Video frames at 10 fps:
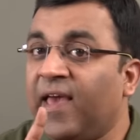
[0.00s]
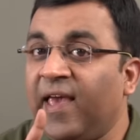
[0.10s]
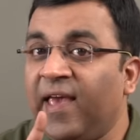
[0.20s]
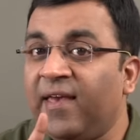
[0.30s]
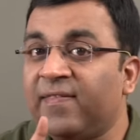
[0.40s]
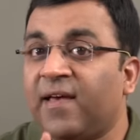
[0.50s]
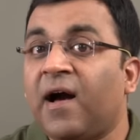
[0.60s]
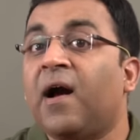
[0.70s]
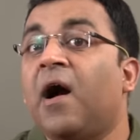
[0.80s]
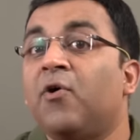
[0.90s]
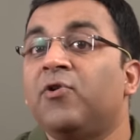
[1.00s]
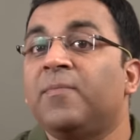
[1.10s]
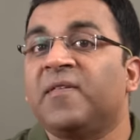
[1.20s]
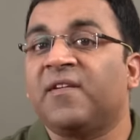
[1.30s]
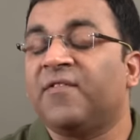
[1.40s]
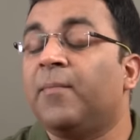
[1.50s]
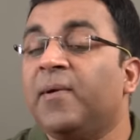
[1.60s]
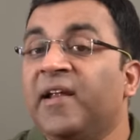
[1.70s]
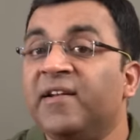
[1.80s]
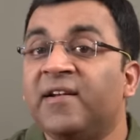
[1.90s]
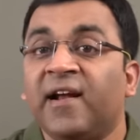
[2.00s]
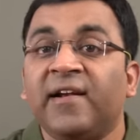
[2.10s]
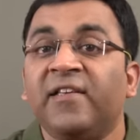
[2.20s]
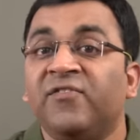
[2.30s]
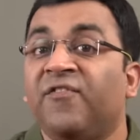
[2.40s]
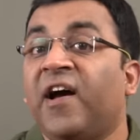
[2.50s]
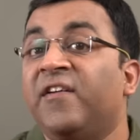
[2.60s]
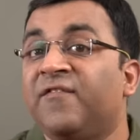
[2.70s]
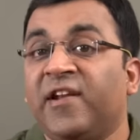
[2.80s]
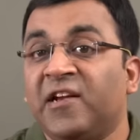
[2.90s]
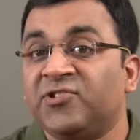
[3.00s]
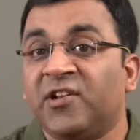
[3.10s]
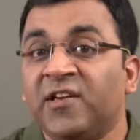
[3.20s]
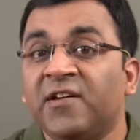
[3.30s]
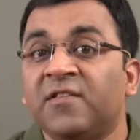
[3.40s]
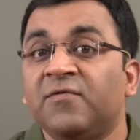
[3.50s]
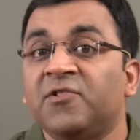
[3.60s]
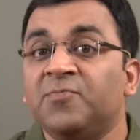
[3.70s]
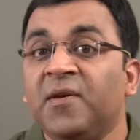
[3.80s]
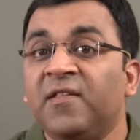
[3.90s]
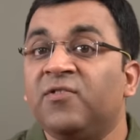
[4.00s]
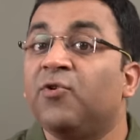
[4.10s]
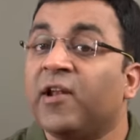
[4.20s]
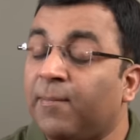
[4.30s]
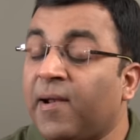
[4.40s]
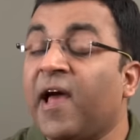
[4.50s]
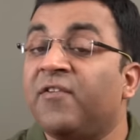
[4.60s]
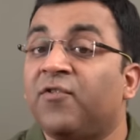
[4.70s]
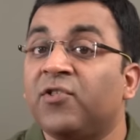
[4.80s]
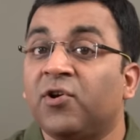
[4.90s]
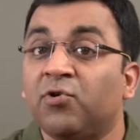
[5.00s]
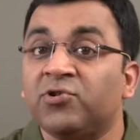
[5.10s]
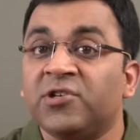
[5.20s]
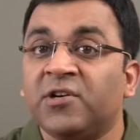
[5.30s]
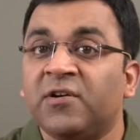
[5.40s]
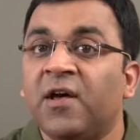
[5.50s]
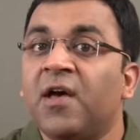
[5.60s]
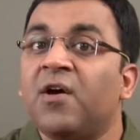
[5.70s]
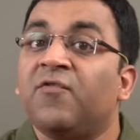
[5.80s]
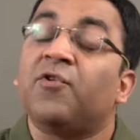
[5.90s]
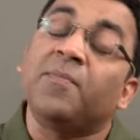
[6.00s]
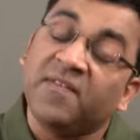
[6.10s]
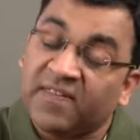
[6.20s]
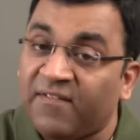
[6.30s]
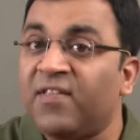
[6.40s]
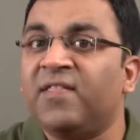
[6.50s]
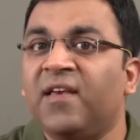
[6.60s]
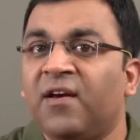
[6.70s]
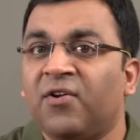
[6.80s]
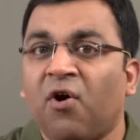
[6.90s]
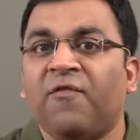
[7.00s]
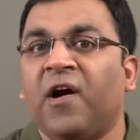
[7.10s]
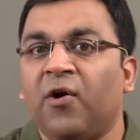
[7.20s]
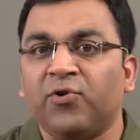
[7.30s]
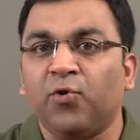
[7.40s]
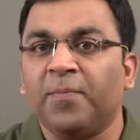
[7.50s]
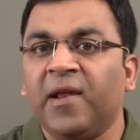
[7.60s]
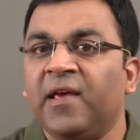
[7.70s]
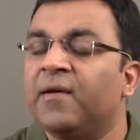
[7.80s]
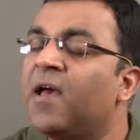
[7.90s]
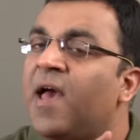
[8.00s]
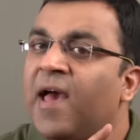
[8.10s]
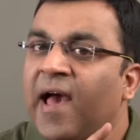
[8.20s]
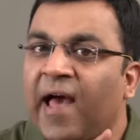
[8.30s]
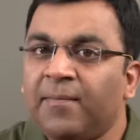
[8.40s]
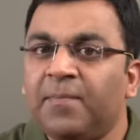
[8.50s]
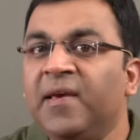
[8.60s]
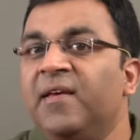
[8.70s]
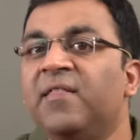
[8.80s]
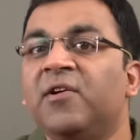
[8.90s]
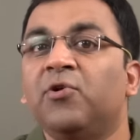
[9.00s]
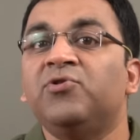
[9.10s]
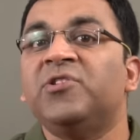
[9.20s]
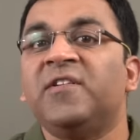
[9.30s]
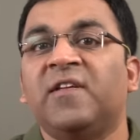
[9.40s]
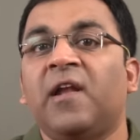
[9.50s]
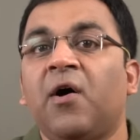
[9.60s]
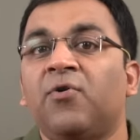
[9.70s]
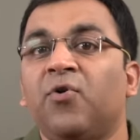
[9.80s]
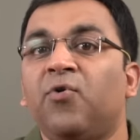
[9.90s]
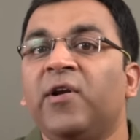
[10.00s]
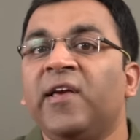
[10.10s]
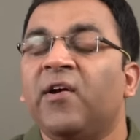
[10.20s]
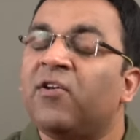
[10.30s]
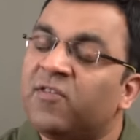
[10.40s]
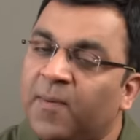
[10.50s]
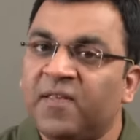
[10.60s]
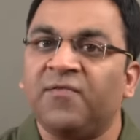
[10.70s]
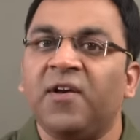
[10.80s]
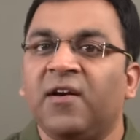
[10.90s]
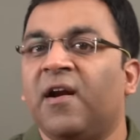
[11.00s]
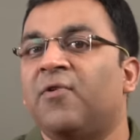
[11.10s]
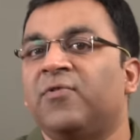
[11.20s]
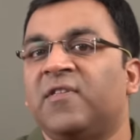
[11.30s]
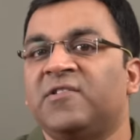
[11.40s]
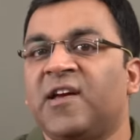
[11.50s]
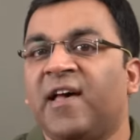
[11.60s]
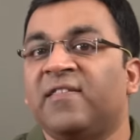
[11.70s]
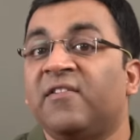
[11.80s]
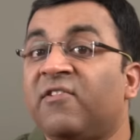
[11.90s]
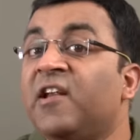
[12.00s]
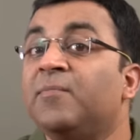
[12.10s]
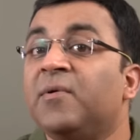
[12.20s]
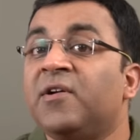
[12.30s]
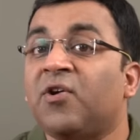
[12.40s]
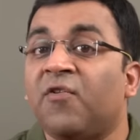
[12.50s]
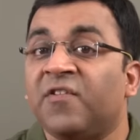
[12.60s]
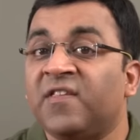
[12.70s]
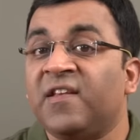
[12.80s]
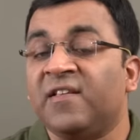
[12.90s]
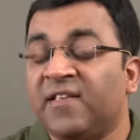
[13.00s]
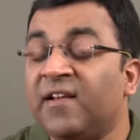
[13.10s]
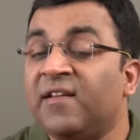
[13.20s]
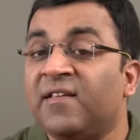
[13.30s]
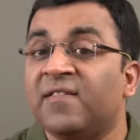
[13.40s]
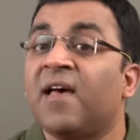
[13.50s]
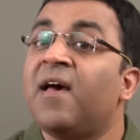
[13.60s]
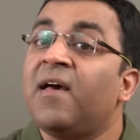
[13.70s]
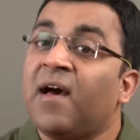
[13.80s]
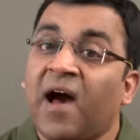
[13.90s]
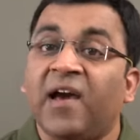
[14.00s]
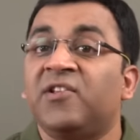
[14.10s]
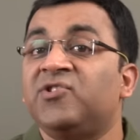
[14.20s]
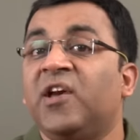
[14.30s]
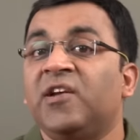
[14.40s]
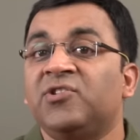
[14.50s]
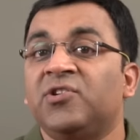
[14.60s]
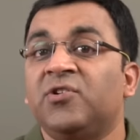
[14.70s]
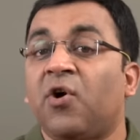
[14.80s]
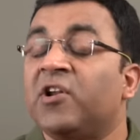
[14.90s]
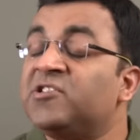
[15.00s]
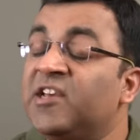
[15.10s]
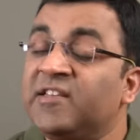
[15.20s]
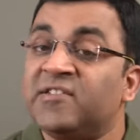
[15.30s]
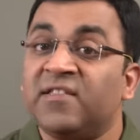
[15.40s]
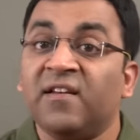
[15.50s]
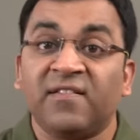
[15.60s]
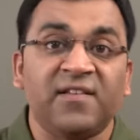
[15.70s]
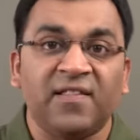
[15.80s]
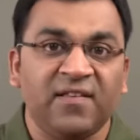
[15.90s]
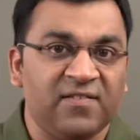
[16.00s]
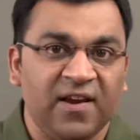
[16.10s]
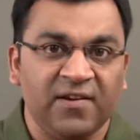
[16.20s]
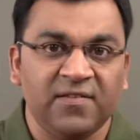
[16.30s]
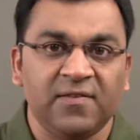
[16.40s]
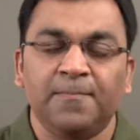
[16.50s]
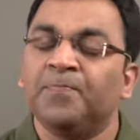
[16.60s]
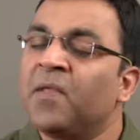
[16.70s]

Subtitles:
A, the account must have completed at least 5 financial years, which means you can apply for the closure from the 7th year of account opening. And B, the closure is allowed only on specific grounds such as the treatment of a serious illness, higher education, or a change in the residency status.